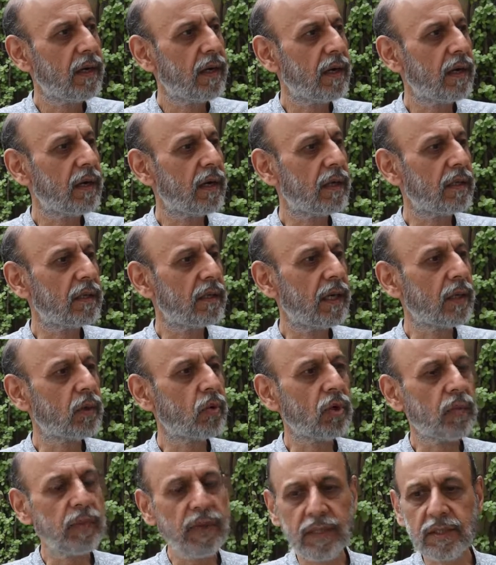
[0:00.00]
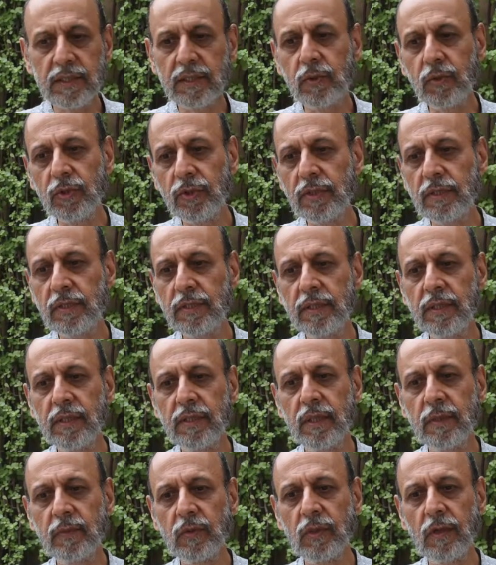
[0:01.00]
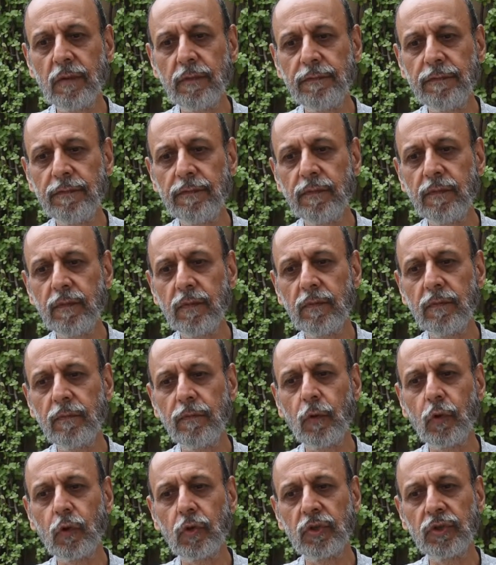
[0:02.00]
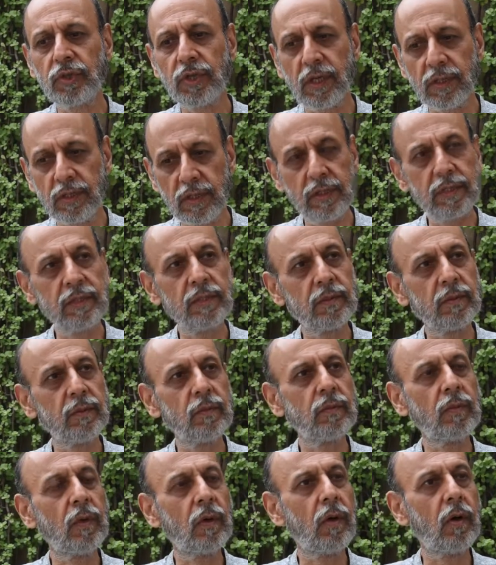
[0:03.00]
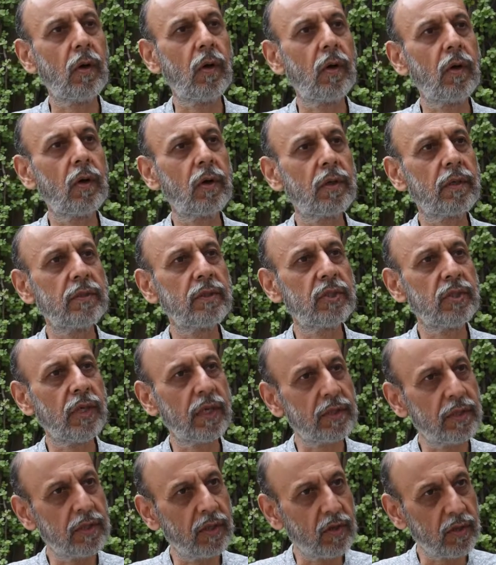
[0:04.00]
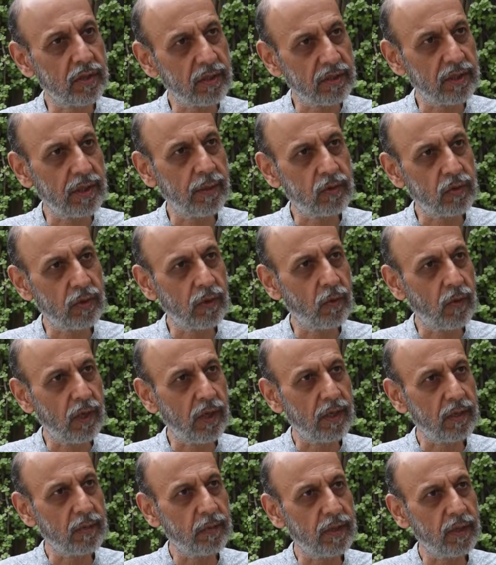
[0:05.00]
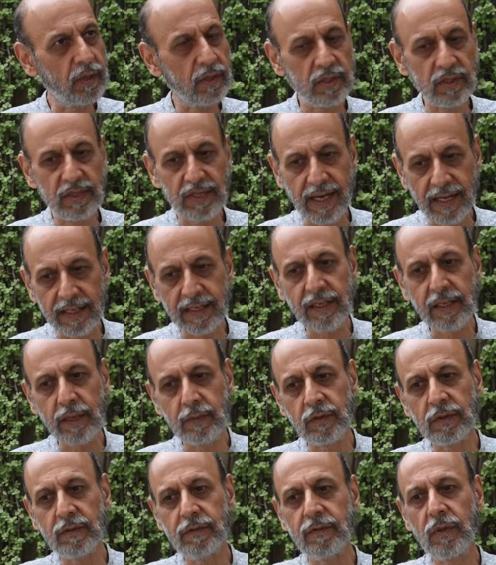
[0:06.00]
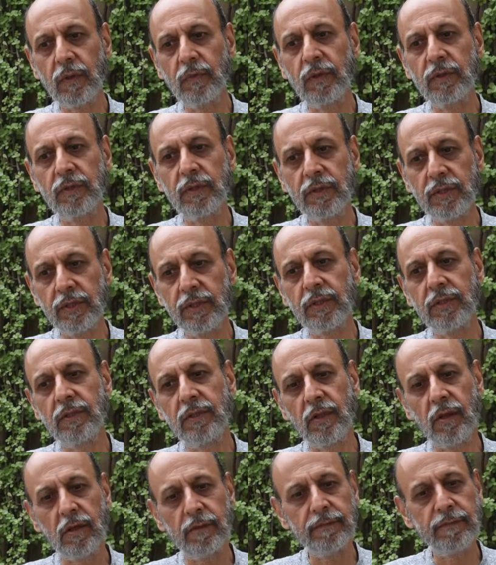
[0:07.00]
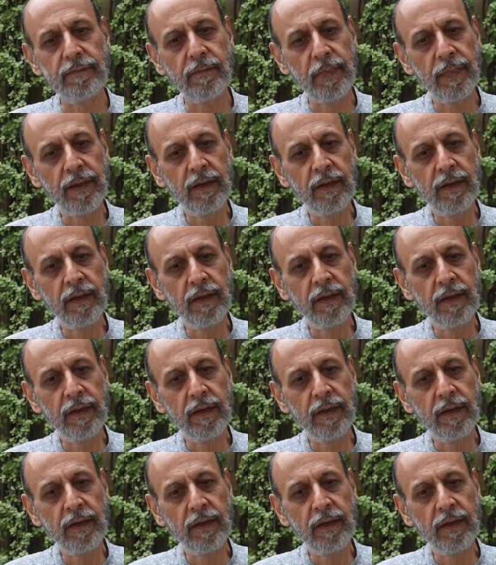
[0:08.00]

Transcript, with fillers: Uh, there could be exclusions in terms of photojournalism or constructed or conceptual work because that comes from a tradition of